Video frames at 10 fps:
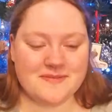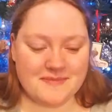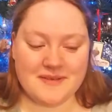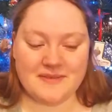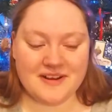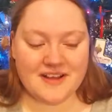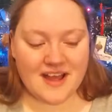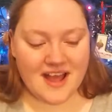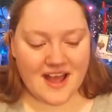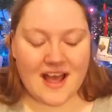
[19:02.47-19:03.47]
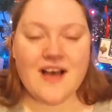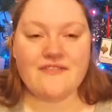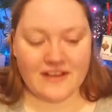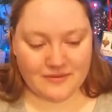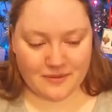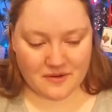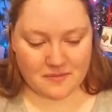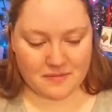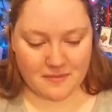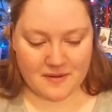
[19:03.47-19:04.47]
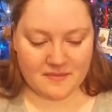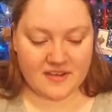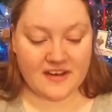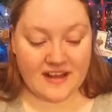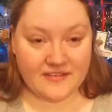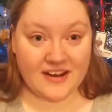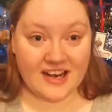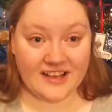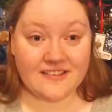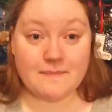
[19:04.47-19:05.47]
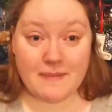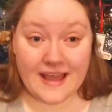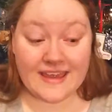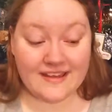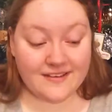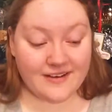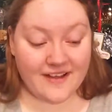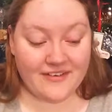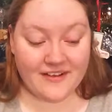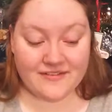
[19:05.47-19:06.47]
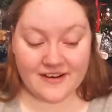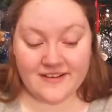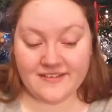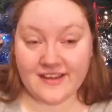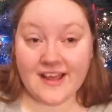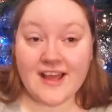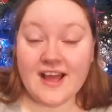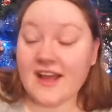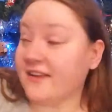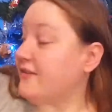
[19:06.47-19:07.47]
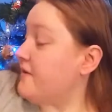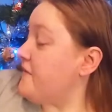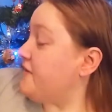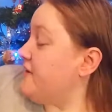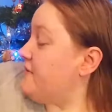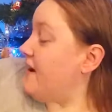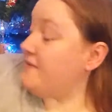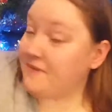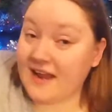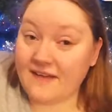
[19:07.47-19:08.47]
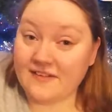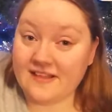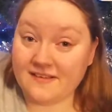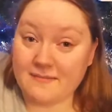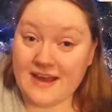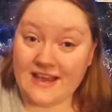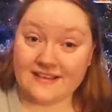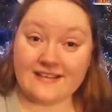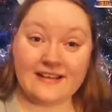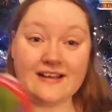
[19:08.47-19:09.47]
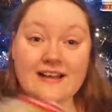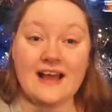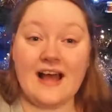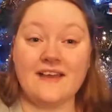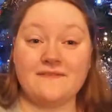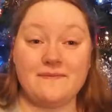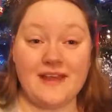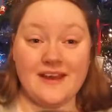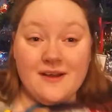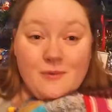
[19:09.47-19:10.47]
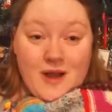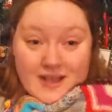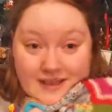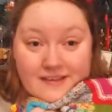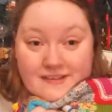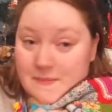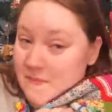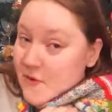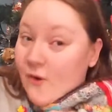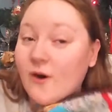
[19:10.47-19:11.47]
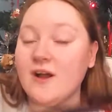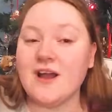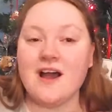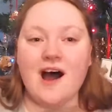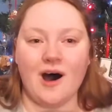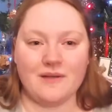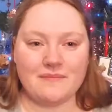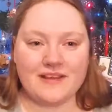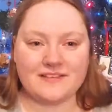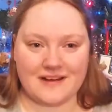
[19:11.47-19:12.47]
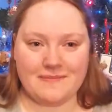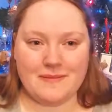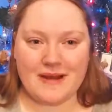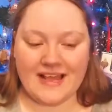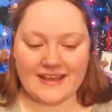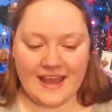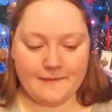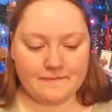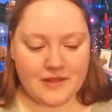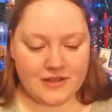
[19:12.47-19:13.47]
the moment. First world problems, definitely. So back into FO Frenzy. So obviously while I've been having these minis, I've been working some more on my scrappy blanket.